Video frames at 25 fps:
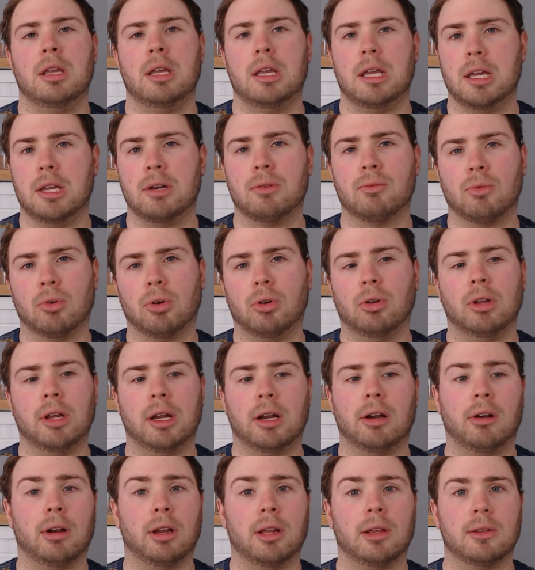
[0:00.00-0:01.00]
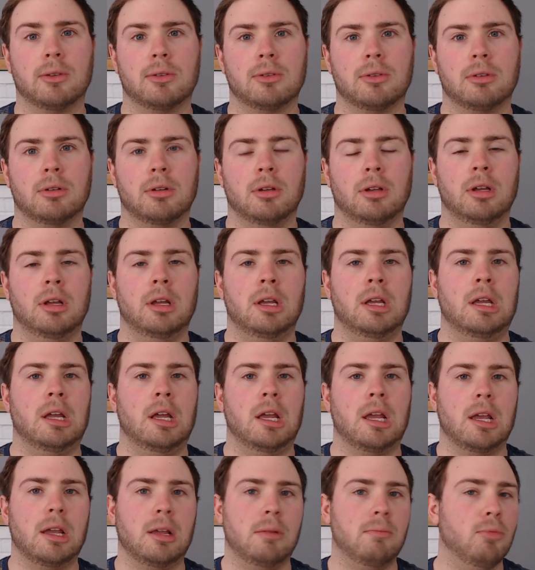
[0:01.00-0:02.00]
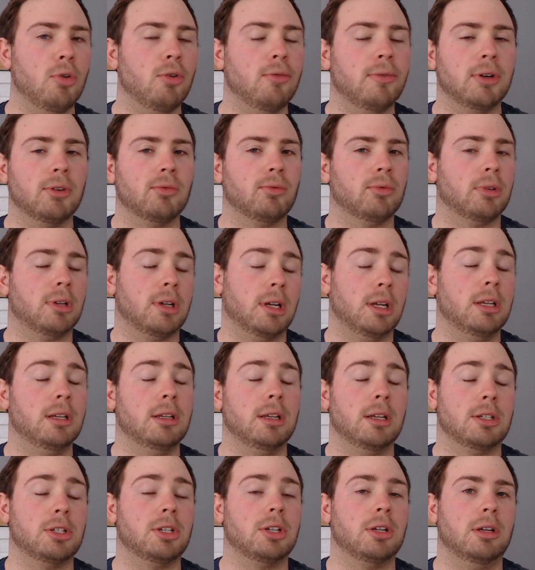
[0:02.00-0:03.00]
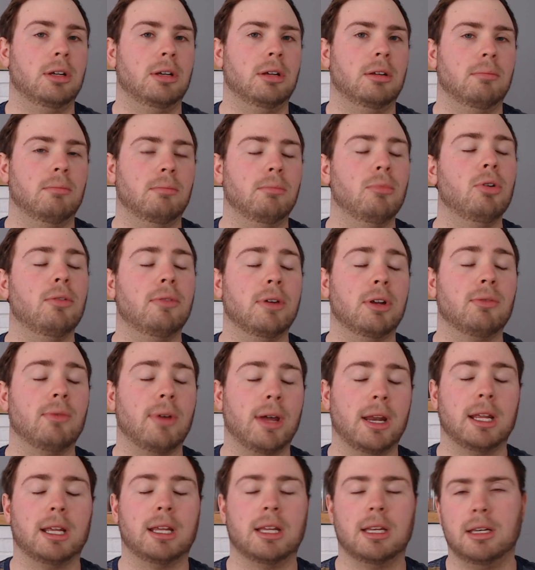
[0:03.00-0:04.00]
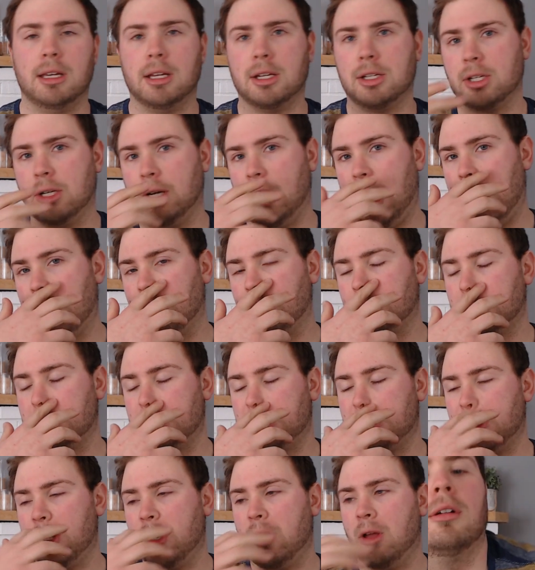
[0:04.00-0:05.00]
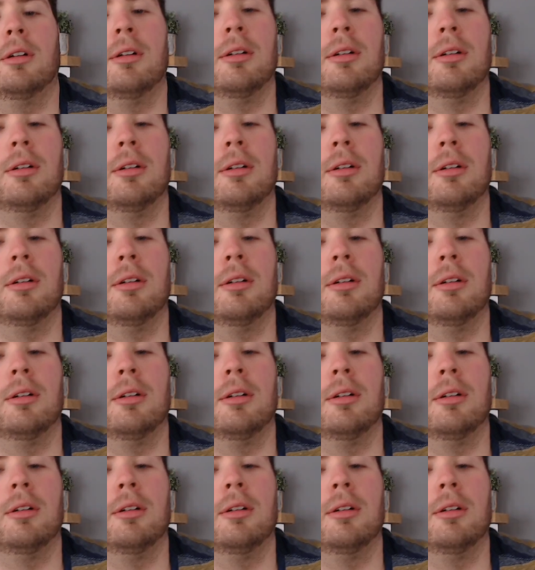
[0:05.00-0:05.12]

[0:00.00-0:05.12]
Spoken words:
in rural areas in move-in ready condition houses.